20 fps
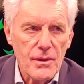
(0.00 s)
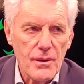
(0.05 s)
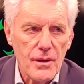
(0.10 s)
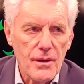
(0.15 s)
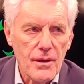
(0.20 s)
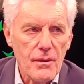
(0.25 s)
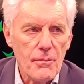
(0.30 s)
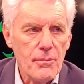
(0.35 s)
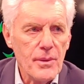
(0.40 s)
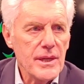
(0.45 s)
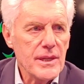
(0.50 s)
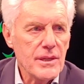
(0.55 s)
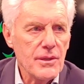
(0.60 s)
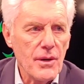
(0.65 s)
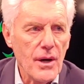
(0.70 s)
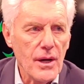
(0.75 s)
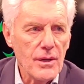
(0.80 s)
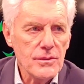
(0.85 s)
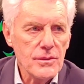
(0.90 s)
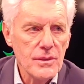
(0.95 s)
uh, a big
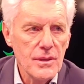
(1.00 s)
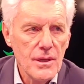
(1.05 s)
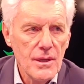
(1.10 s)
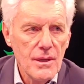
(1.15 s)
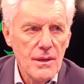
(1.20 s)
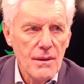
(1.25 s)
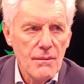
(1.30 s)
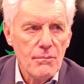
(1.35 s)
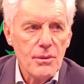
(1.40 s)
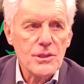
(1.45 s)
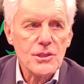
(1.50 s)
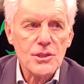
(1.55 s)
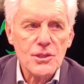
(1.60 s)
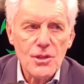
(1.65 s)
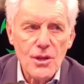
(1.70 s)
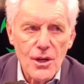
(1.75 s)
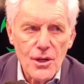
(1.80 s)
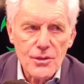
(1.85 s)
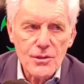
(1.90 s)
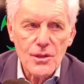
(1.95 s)
crowd. But
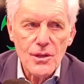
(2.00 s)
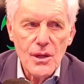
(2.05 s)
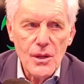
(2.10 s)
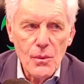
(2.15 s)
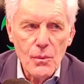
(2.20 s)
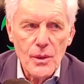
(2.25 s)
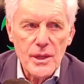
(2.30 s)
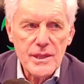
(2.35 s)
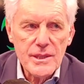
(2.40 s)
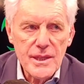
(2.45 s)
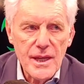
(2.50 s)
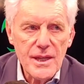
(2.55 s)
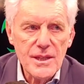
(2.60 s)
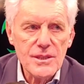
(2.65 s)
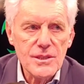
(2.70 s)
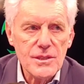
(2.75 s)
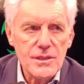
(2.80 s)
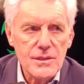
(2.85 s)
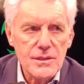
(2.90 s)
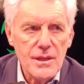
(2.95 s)
certainly when
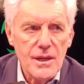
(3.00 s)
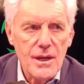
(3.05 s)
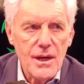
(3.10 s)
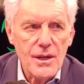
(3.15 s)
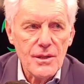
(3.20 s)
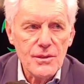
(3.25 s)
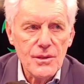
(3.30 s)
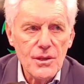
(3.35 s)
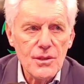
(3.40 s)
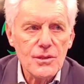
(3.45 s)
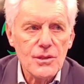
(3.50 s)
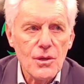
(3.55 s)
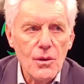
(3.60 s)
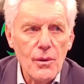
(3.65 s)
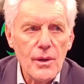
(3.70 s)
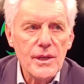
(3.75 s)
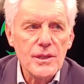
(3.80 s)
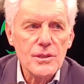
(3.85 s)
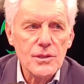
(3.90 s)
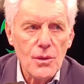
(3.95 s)
things are not
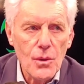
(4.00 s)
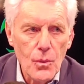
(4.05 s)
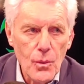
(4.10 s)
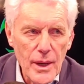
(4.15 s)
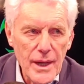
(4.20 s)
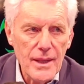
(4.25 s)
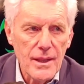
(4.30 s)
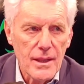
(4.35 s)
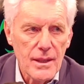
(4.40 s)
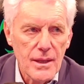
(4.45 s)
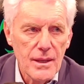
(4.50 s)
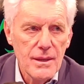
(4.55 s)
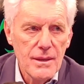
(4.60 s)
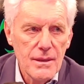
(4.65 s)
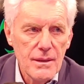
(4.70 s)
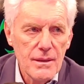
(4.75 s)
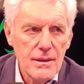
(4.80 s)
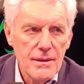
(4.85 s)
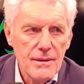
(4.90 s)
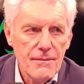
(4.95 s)
going so well,
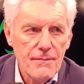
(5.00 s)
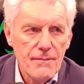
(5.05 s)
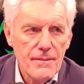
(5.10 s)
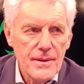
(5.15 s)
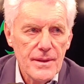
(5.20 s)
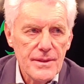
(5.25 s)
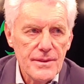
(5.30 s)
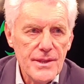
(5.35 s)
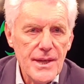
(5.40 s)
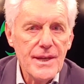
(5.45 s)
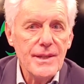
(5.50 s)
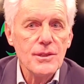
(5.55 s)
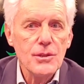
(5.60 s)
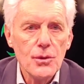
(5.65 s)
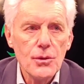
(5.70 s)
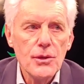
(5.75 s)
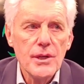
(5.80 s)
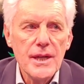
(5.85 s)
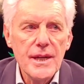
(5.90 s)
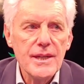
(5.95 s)
then
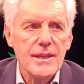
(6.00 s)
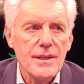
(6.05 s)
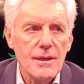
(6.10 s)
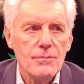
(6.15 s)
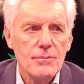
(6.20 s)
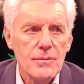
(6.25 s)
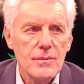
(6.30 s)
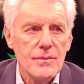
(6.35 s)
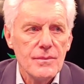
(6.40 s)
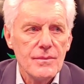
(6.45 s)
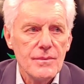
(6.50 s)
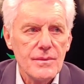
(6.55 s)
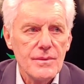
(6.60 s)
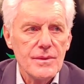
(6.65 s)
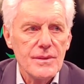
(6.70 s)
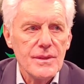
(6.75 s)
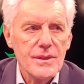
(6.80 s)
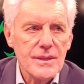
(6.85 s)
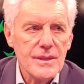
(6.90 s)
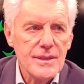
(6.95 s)
you need them
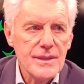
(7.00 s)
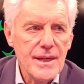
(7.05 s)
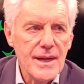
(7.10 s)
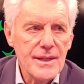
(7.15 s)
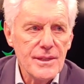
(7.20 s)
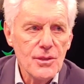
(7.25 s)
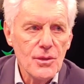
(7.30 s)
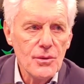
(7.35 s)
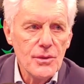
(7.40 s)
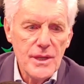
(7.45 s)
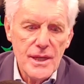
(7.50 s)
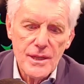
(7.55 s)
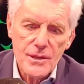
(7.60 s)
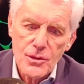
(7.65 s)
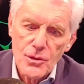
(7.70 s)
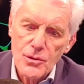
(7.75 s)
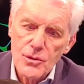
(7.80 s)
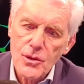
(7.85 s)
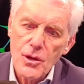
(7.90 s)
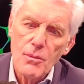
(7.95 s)
then you
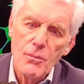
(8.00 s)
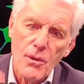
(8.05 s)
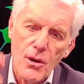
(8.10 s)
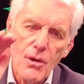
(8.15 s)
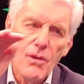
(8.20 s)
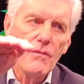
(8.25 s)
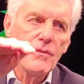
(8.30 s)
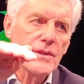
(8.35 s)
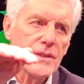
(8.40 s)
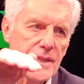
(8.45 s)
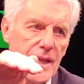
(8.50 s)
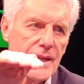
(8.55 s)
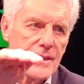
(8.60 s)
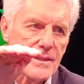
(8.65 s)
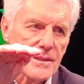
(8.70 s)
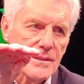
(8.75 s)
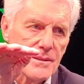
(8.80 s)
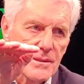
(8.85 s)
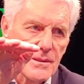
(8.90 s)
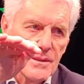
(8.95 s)
need to come over
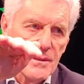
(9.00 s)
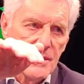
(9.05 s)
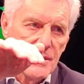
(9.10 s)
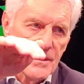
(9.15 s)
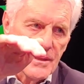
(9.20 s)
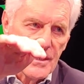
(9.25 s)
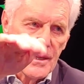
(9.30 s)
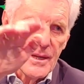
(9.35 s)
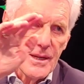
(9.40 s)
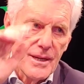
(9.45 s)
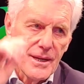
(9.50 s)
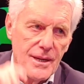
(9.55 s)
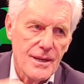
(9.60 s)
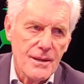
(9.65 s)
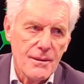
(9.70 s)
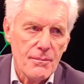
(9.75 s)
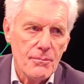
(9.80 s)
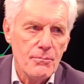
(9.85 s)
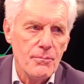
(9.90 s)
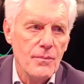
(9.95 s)
that
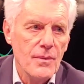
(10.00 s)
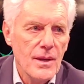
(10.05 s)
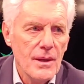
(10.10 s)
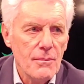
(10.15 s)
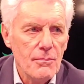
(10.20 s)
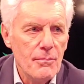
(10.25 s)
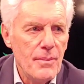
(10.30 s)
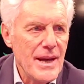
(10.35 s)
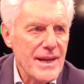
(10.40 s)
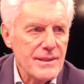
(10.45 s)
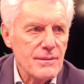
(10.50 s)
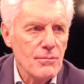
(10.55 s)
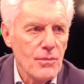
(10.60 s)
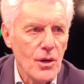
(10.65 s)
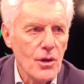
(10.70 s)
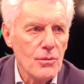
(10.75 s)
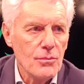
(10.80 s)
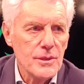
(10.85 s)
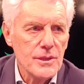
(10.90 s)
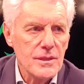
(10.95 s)
uh, bad
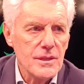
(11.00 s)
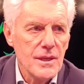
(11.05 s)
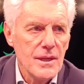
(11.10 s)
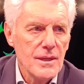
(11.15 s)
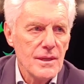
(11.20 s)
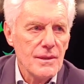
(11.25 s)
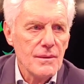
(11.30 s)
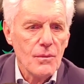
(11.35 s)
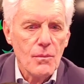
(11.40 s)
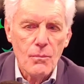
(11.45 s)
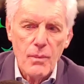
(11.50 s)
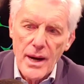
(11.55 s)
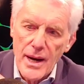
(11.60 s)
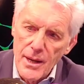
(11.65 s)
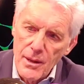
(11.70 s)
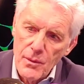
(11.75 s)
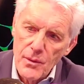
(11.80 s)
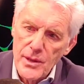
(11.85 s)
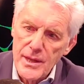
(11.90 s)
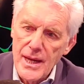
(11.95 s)
moment
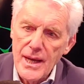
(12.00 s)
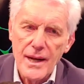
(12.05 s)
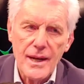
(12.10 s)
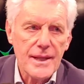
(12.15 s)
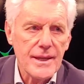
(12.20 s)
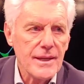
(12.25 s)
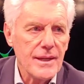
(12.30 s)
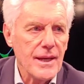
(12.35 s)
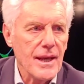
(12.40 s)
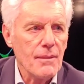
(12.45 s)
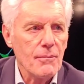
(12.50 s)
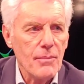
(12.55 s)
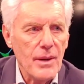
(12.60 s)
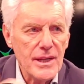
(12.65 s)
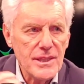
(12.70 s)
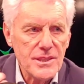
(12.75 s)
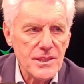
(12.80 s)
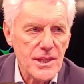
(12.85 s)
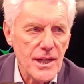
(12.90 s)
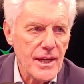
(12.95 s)
by yelling and
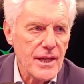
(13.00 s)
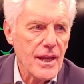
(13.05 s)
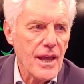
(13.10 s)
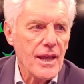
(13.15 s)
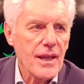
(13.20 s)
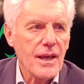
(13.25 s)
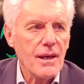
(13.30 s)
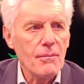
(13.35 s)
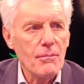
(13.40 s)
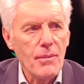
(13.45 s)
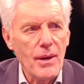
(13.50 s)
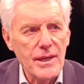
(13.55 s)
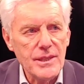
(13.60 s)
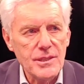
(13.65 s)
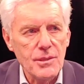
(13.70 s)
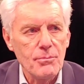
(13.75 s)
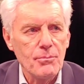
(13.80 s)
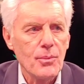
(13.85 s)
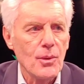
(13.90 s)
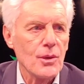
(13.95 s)
by singing and by
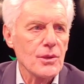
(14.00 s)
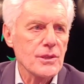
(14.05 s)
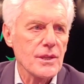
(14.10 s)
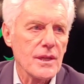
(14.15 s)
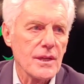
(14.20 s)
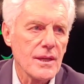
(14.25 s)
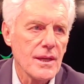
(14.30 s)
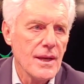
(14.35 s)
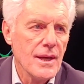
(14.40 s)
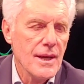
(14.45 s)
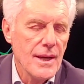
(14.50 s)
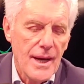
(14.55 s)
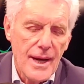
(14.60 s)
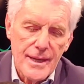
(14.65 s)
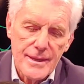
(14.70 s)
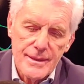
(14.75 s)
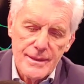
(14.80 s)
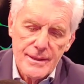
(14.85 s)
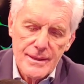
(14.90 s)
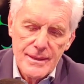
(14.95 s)
supporting.
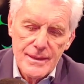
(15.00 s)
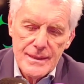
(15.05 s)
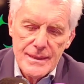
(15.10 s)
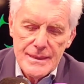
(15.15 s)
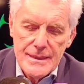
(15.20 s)
And